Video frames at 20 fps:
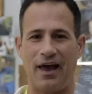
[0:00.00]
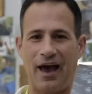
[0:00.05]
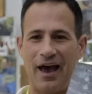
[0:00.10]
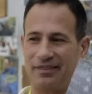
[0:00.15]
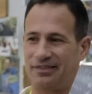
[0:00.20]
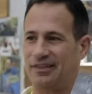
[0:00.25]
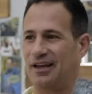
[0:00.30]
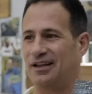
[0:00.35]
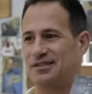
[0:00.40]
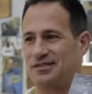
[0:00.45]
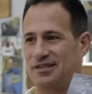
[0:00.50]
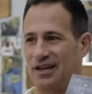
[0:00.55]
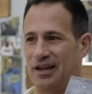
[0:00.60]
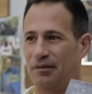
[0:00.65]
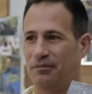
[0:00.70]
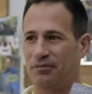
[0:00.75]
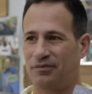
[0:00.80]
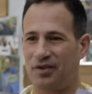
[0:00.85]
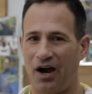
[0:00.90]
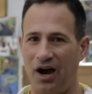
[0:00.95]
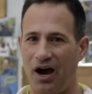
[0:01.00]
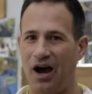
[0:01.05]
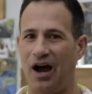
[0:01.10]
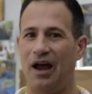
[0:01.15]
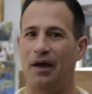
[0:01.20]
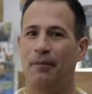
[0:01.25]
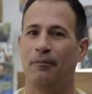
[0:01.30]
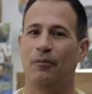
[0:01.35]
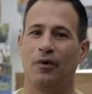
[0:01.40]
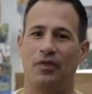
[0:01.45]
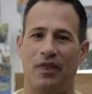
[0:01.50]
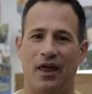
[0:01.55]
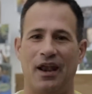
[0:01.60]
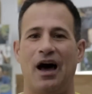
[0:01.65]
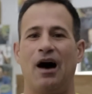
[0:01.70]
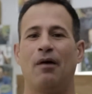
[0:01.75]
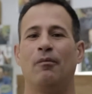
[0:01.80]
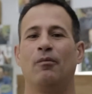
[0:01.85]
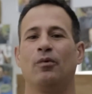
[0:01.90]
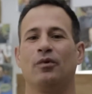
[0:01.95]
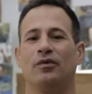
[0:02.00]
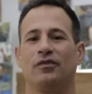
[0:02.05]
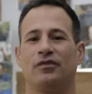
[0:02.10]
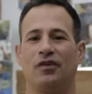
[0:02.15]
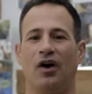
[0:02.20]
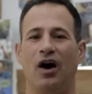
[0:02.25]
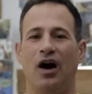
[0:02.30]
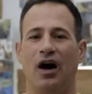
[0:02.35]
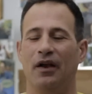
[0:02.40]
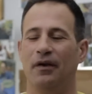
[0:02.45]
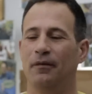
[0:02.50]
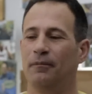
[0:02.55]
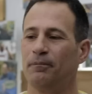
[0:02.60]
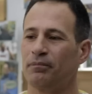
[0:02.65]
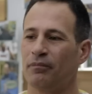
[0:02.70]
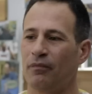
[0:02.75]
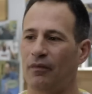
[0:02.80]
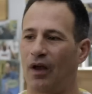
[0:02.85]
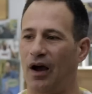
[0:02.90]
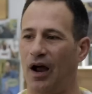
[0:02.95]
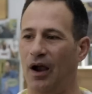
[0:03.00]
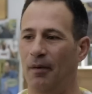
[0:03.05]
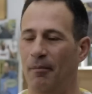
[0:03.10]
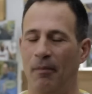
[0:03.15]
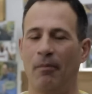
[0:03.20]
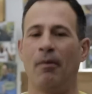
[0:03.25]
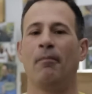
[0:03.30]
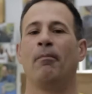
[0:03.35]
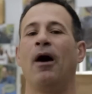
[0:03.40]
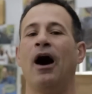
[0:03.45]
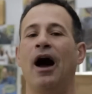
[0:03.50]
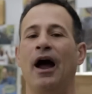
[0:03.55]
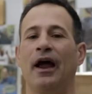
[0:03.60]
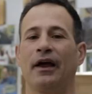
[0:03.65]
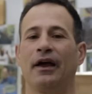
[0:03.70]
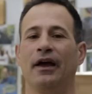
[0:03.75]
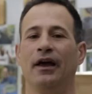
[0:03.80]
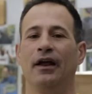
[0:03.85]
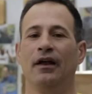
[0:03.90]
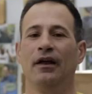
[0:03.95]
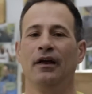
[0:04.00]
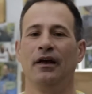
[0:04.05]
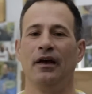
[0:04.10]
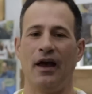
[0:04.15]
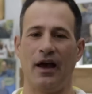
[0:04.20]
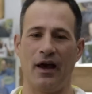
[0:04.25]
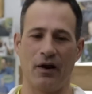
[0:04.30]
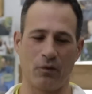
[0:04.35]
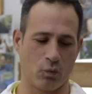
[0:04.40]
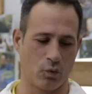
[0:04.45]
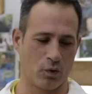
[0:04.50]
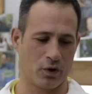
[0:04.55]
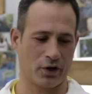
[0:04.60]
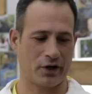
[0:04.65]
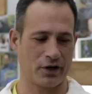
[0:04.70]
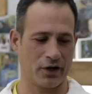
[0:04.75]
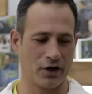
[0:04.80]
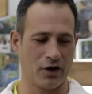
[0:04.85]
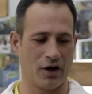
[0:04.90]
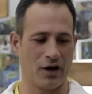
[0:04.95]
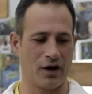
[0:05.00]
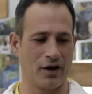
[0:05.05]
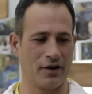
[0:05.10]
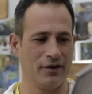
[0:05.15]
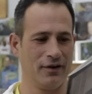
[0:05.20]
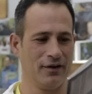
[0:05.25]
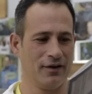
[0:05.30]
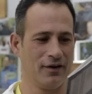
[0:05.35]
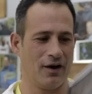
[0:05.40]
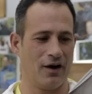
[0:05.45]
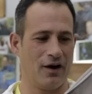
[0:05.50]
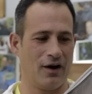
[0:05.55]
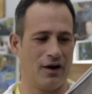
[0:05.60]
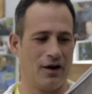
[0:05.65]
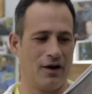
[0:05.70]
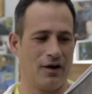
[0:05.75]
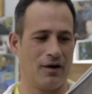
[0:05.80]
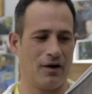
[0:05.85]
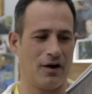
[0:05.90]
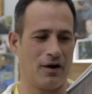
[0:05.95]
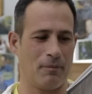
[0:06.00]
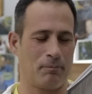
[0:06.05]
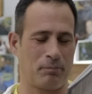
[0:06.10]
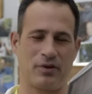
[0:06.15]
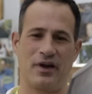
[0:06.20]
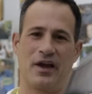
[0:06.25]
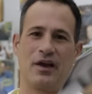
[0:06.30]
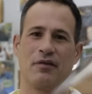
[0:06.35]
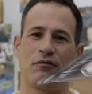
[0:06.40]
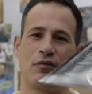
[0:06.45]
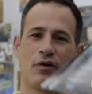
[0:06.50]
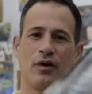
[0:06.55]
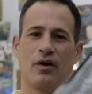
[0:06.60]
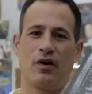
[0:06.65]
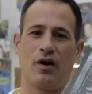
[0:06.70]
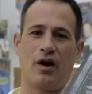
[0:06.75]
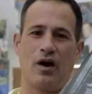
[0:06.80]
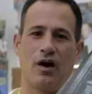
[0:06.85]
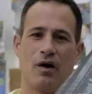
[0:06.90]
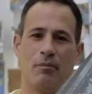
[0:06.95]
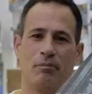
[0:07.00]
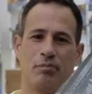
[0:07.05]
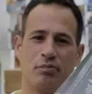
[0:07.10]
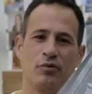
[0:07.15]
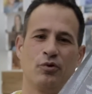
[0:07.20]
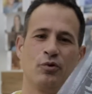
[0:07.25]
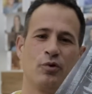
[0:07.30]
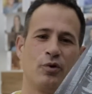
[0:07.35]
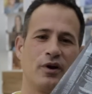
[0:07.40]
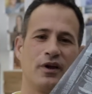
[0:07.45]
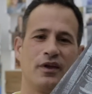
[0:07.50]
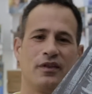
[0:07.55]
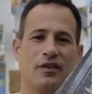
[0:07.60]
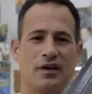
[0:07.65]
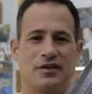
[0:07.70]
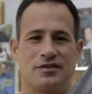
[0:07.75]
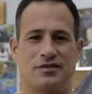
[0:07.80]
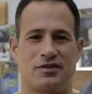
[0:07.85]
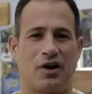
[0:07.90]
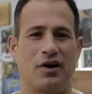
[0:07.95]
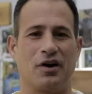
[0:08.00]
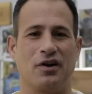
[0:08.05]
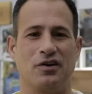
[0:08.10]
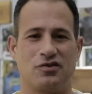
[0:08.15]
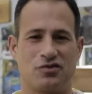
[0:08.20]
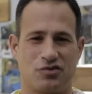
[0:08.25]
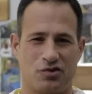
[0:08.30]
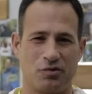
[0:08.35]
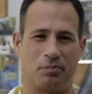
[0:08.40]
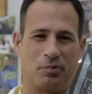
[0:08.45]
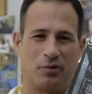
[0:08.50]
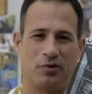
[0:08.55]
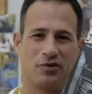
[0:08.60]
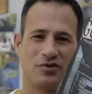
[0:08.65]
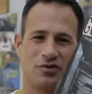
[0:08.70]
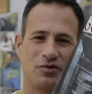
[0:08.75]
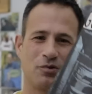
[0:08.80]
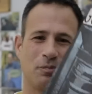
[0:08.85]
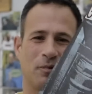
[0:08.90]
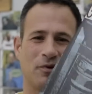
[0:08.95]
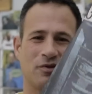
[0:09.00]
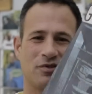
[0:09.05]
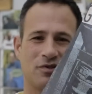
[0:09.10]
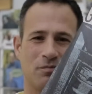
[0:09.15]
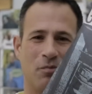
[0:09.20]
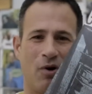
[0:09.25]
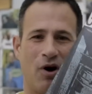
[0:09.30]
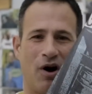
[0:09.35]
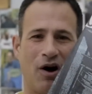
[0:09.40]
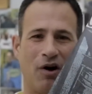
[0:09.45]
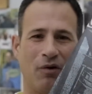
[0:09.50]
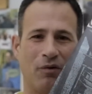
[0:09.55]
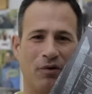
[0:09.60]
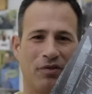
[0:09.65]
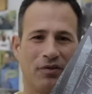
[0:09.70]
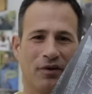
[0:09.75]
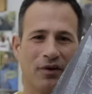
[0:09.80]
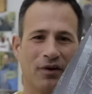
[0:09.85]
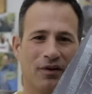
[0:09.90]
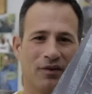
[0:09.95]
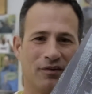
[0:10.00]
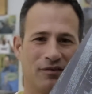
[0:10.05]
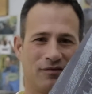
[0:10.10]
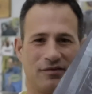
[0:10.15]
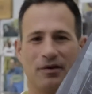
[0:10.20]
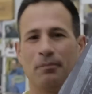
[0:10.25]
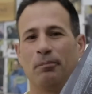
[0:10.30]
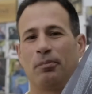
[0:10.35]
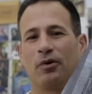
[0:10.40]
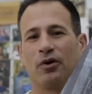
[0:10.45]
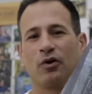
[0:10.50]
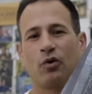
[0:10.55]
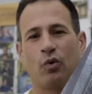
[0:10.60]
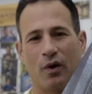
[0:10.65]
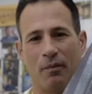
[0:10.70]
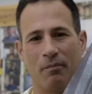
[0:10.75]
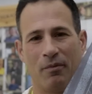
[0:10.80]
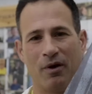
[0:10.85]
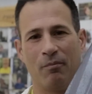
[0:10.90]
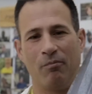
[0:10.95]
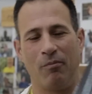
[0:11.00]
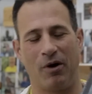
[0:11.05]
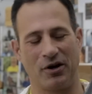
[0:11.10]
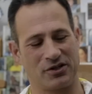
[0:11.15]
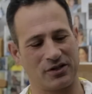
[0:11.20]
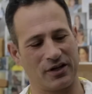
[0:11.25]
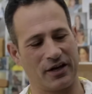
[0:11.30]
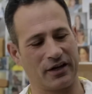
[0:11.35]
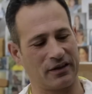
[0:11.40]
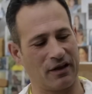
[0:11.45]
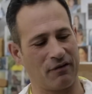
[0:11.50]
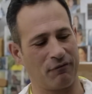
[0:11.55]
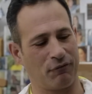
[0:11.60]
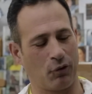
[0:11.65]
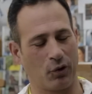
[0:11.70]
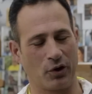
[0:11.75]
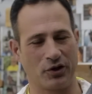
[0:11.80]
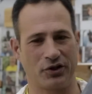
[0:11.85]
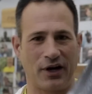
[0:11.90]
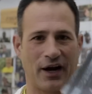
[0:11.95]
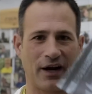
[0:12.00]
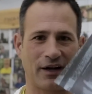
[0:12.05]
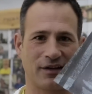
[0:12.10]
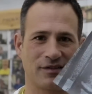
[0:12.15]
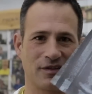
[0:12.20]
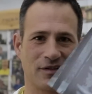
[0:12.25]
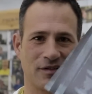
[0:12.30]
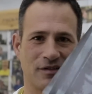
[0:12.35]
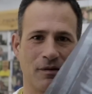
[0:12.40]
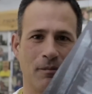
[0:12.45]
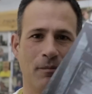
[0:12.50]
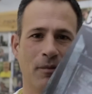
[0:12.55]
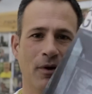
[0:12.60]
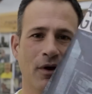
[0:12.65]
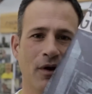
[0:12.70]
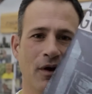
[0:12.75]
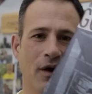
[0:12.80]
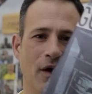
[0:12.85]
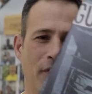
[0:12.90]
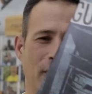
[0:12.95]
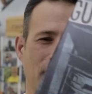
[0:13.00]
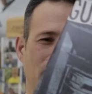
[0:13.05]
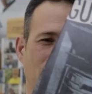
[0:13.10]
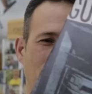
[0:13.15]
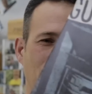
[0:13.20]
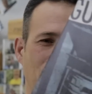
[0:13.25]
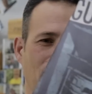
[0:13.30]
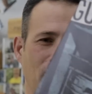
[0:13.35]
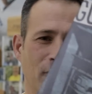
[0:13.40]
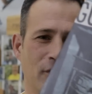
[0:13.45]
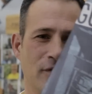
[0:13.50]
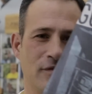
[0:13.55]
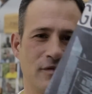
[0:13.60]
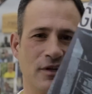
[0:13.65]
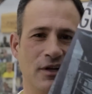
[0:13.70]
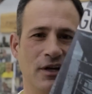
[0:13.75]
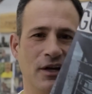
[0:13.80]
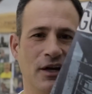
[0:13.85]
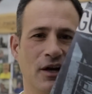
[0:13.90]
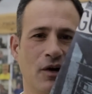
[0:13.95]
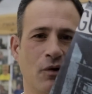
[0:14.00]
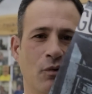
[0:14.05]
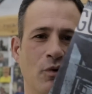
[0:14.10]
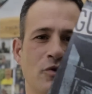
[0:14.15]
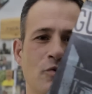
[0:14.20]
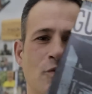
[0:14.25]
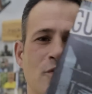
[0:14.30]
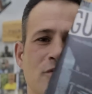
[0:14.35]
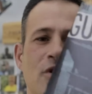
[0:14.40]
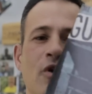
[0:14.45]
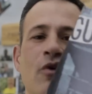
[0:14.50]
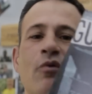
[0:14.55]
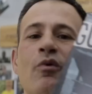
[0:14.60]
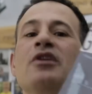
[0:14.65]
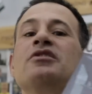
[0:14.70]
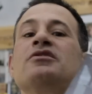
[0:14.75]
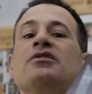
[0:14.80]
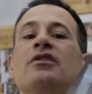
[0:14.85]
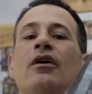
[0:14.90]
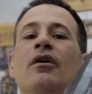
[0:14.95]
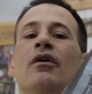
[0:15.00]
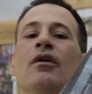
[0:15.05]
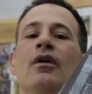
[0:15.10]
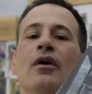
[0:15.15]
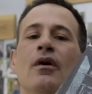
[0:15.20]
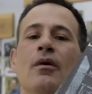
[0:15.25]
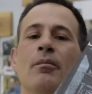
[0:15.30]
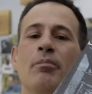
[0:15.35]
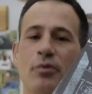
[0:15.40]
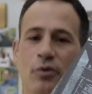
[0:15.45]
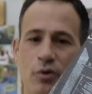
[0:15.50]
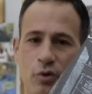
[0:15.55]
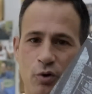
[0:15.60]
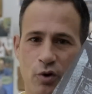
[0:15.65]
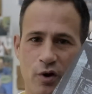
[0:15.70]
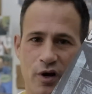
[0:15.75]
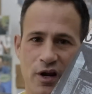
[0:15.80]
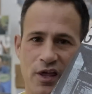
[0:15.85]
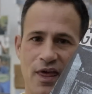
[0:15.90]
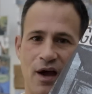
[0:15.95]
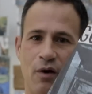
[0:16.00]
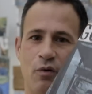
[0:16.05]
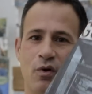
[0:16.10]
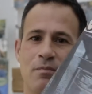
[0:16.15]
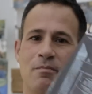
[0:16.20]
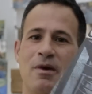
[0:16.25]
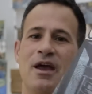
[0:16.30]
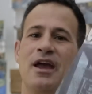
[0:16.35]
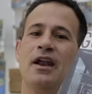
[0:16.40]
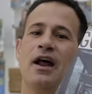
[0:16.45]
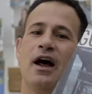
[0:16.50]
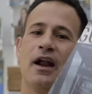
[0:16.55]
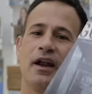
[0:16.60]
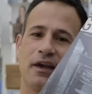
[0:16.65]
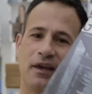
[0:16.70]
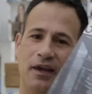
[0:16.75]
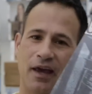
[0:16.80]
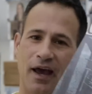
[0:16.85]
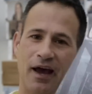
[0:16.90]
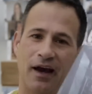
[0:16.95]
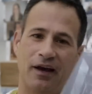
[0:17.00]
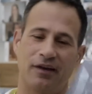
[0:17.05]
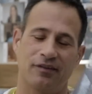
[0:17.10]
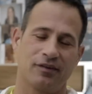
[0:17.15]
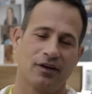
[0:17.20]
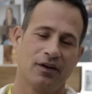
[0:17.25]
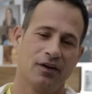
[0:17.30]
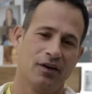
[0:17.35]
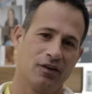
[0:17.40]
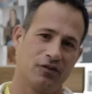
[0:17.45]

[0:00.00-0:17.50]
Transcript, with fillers: At that same time, when that album was done, I remember buying it and working on uh, a plan for a brewery that started super, super small with simple equipment, much like that four track system that you can barely see here, which was our original brewery that we made out of kegs.